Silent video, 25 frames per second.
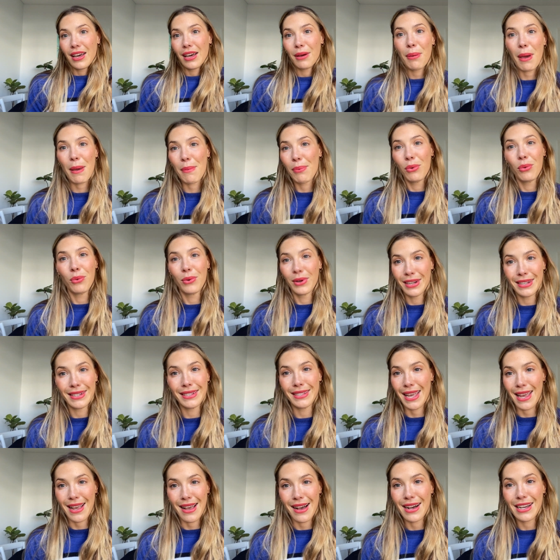people want to
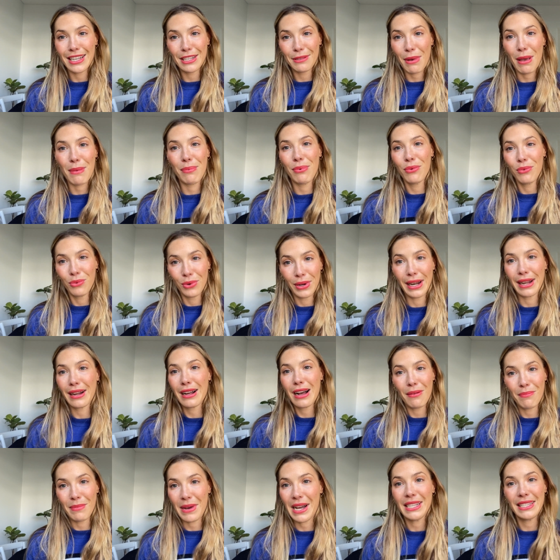see us, people want to
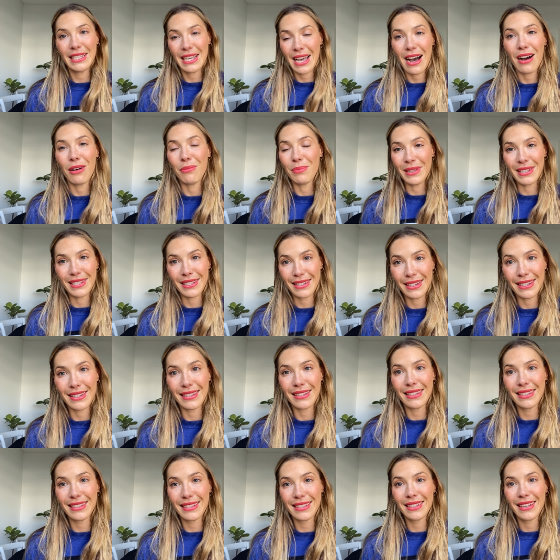come back to our
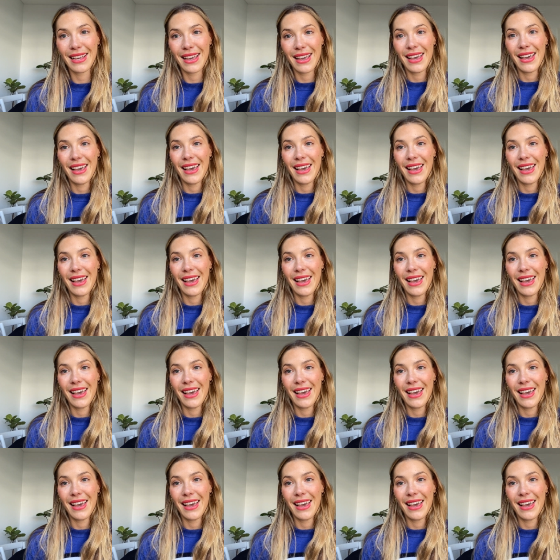business